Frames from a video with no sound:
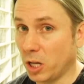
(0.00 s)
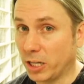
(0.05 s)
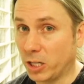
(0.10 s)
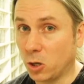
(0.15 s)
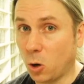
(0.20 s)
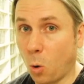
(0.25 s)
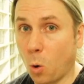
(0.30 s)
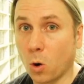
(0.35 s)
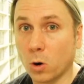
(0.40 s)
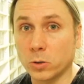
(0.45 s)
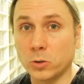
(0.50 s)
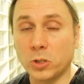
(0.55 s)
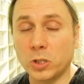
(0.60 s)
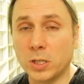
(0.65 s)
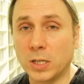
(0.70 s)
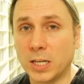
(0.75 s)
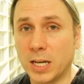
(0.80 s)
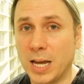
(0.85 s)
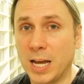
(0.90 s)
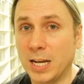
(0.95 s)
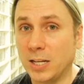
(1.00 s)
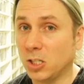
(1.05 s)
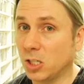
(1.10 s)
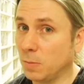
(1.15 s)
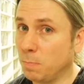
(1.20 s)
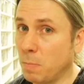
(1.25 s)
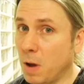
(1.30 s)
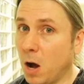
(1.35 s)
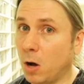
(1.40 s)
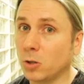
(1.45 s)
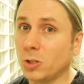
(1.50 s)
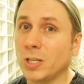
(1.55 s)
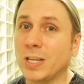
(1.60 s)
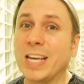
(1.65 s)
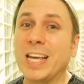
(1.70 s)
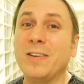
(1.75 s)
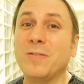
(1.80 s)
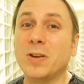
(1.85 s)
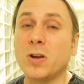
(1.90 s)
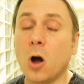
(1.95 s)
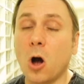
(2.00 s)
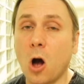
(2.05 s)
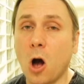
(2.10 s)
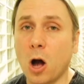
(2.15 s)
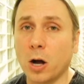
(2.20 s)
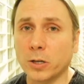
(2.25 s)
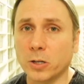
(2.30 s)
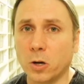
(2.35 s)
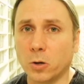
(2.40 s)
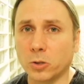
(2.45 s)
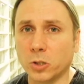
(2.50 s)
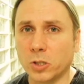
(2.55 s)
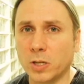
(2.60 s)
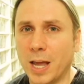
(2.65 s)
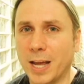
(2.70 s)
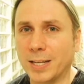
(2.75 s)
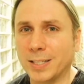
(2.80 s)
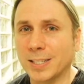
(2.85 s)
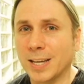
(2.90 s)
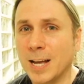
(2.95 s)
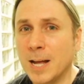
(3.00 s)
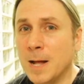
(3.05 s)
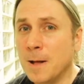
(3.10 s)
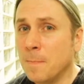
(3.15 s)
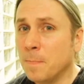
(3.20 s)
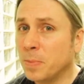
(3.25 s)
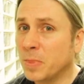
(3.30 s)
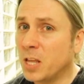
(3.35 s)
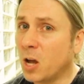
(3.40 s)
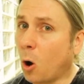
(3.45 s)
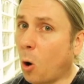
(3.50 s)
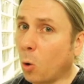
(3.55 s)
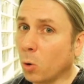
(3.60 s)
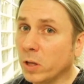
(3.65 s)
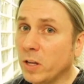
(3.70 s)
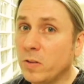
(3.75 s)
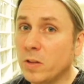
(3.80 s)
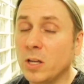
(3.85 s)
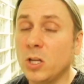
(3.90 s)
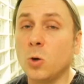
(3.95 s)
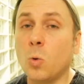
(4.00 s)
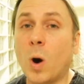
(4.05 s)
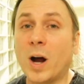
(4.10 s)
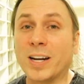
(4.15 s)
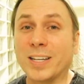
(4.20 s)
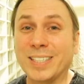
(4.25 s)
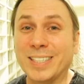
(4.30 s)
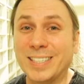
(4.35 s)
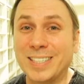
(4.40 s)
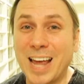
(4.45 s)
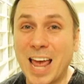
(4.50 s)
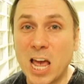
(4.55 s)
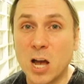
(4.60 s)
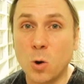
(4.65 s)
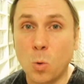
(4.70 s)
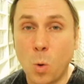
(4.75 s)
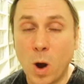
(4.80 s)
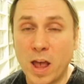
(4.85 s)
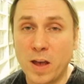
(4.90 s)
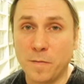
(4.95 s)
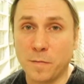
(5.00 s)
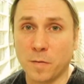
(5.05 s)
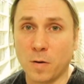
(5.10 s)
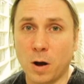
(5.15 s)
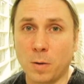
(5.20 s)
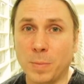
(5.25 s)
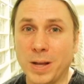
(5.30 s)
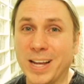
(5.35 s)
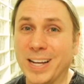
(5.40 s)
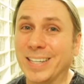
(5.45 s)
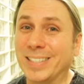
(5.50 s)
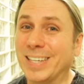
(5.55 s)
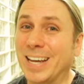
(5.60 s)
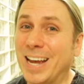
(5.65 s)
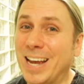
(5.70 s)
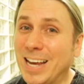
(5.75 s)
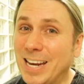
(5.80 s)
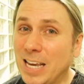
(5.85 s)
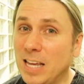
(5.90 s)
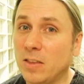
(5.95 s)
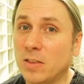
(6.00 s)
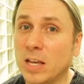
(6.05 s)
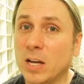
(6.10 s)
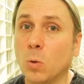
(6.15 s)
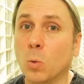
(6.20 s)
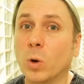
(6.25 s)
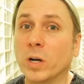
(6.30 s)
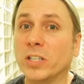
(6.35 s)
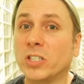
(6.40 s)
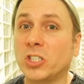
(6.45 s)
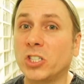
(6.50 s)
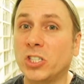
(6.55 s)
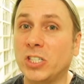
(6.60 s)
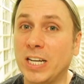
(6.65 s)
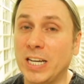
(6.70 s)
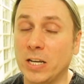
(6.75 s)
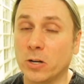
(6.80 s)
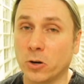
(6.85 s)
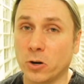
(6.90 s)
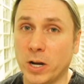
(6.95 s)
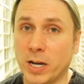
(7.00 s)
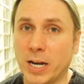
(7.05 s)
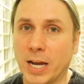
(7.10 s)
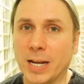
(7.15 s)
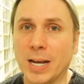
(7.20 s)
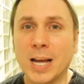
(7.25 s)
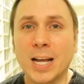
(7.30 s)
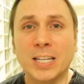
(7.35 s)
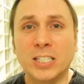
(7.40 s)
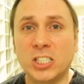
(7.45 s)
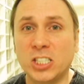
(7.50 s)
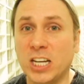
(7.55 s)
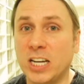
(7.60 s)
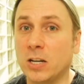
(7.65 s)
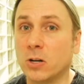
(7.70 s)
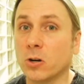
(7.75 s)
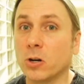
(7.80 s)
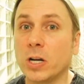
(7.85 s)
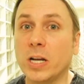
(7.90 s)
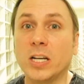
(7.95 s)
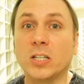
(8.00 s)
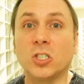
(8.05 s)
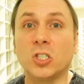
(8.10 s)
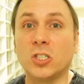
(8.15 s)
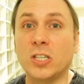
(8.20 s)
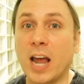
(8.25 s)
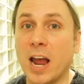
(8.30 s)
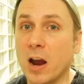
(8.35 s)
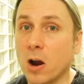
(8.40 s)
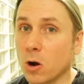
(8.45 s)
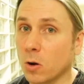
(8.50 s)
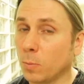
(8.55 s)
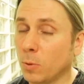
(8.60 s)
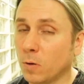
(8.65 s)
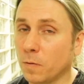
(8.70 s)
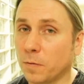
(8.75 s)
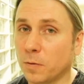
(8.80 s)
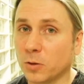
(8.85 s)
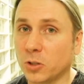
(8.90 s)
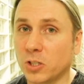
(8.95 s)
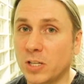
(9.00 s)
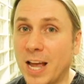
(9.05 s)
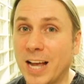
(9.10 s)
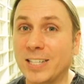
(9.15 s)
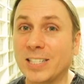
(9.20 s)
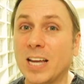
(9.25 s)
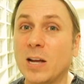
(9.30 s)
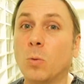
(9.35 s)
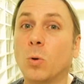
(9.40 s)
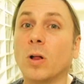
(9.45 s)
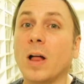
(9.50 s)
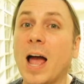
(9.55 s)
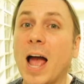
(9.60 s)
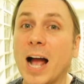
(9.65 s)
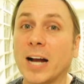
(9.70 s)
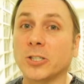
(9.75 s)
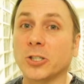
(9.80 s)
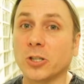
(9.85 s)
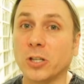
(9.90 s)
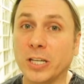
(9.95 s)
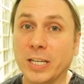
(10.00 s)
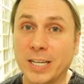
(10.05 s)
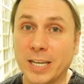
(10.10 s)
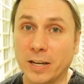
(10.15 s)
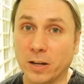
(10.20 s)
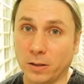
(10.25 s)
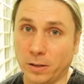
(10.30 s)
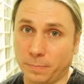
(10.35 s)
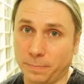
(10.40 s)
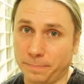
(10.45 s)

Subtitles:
like corns and canes and melks and even hognose snakes. The only thing you want to stay away from is anything with cedar in it. Cedar is terrible for snakes and will actually kill